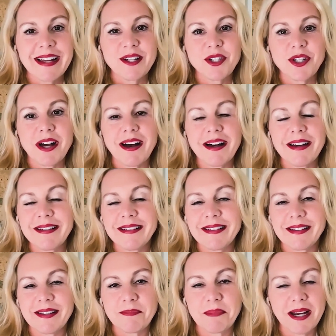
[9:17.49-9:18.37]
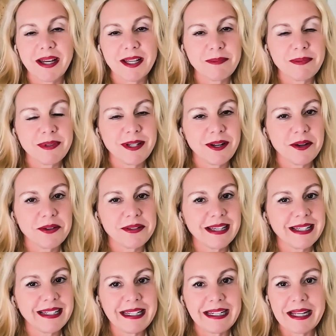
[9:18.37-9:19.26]
John, my husband, knows
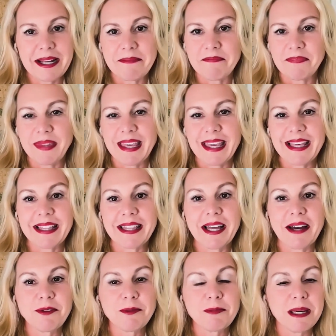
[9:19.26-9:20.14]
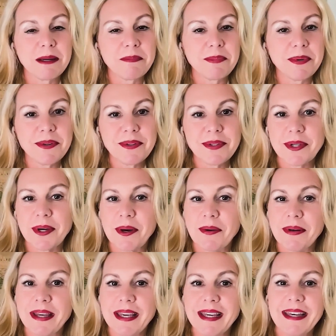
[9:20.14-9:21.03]
I need it. He loves people,
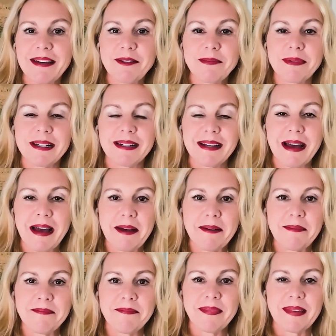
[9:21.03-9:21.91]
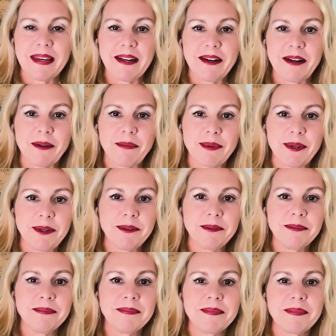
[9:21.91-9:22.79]
so he gives me time in our
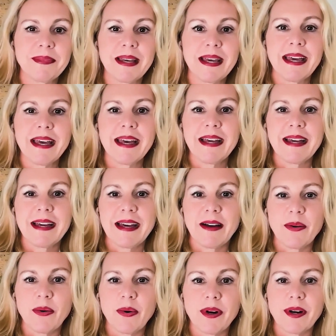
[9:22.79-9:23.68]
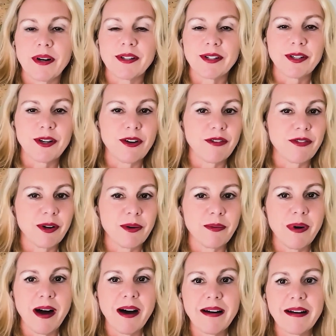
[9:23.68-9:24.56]
room or to go for a
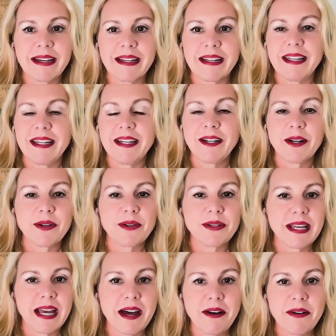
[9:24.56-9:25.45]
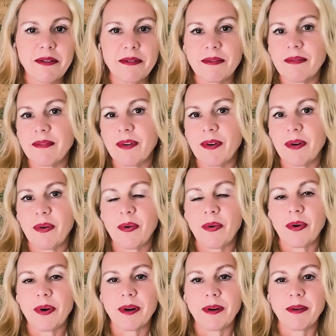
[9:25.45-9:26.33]
walk, and he goes out
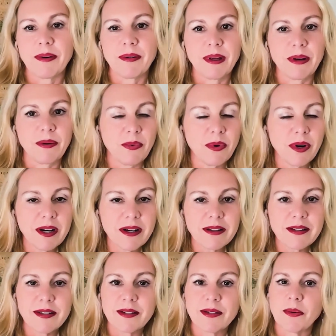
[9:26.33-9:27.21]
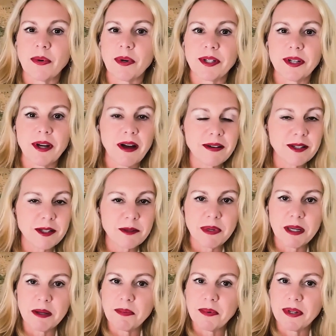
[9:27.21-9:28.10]
and works or talks to
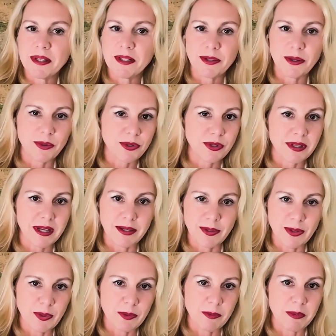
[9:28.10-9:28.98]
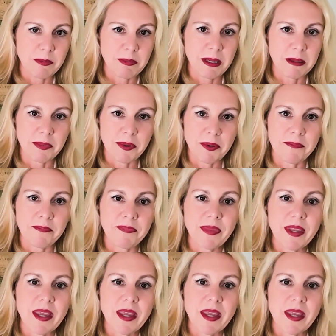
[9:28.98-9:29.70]
people and socializes with people.